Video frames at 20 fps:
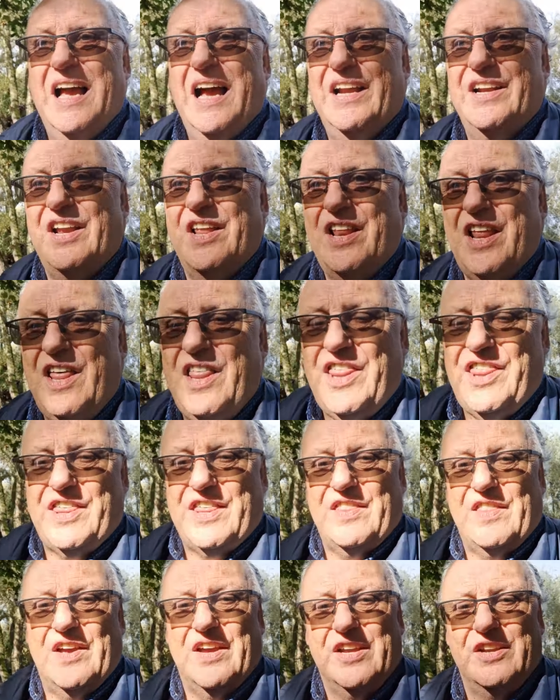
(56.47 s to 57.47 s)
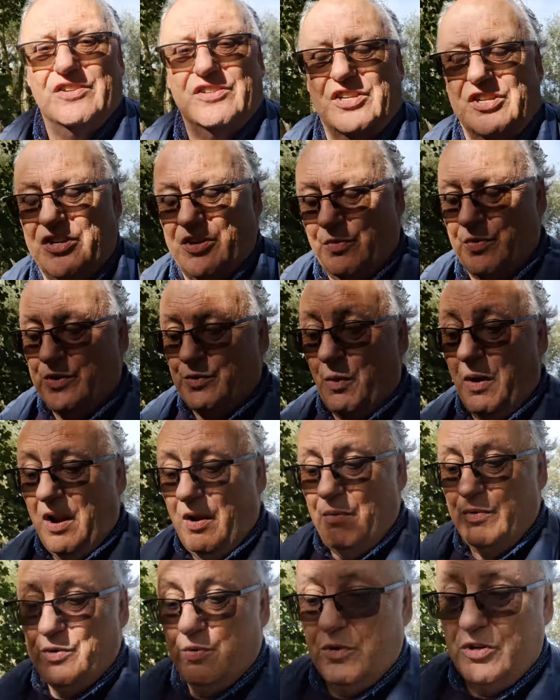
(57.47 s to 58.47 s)
And another thing that I used to do was, while
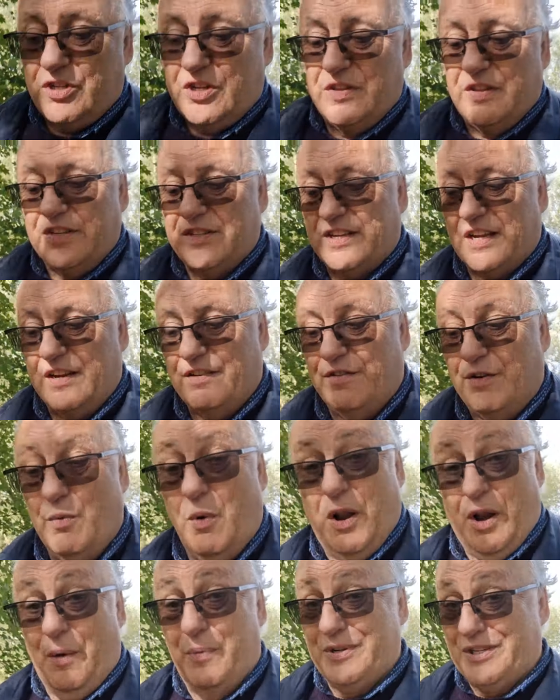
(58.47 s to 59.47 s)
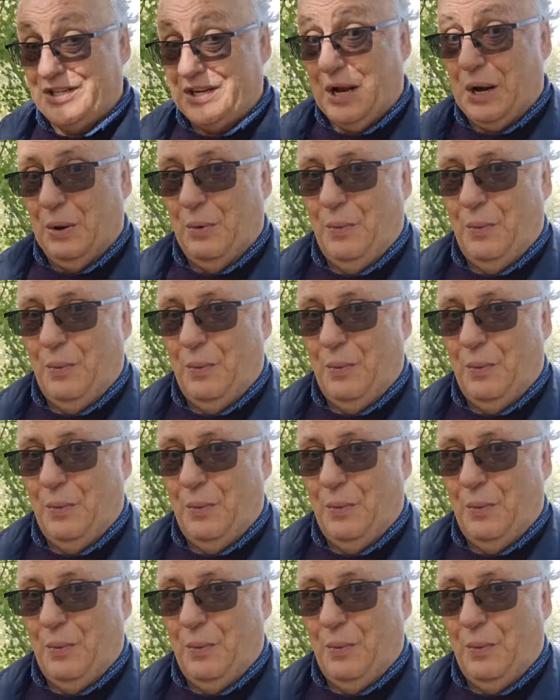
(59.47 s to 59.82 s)
I was watching the TV, while I was still